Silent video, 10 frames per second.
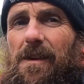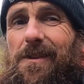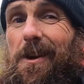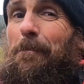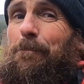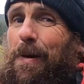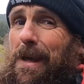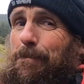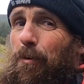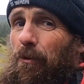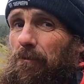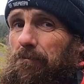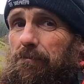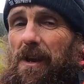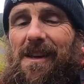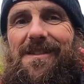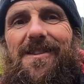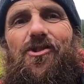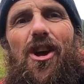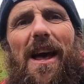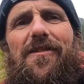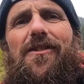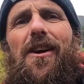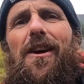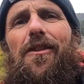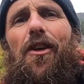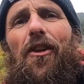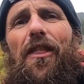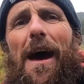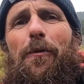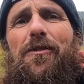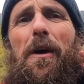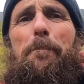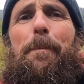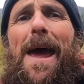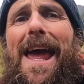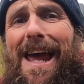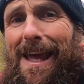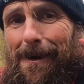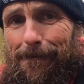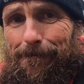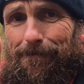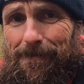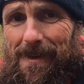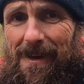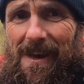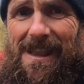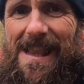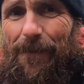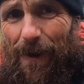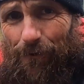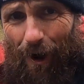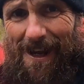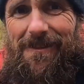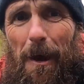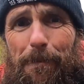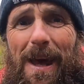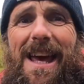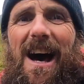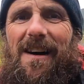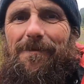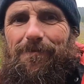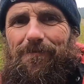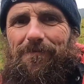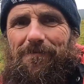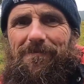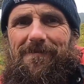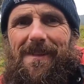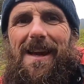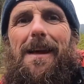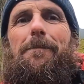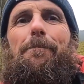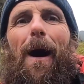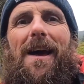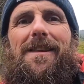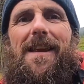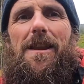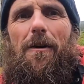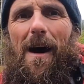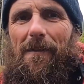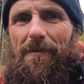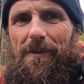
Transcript: Some people suggest that there was a pig living right up here in Baidinueth,